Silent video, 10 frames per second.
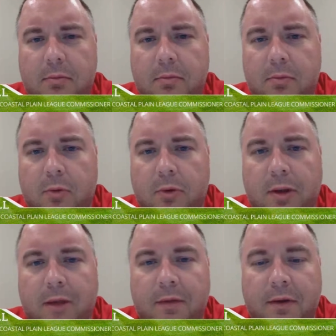or
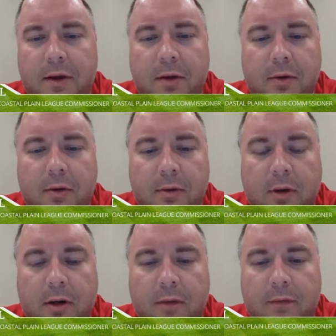7th year
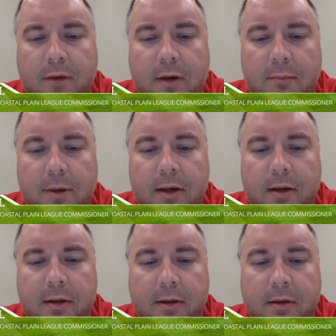of being
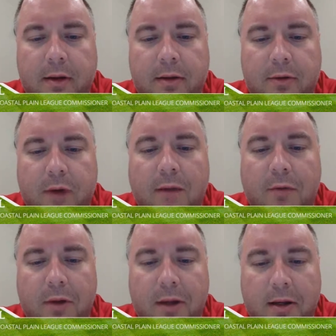in the
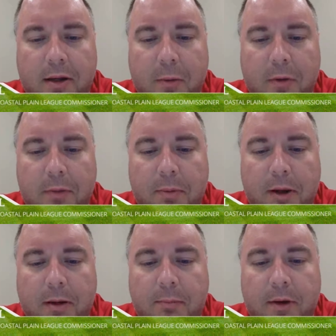driver's seat, so to
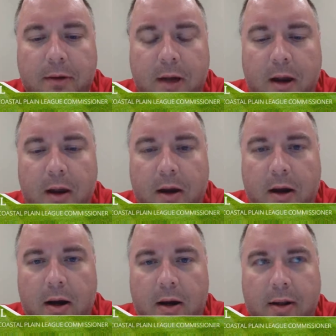speak. But
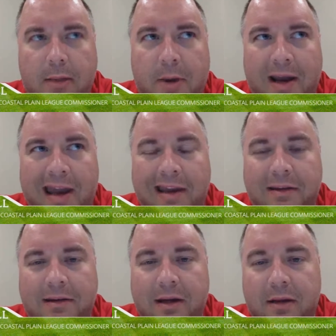it's my
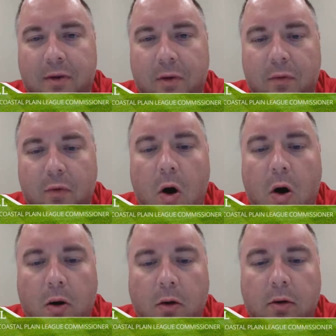18th
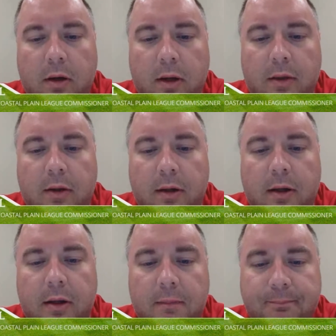overall in the league.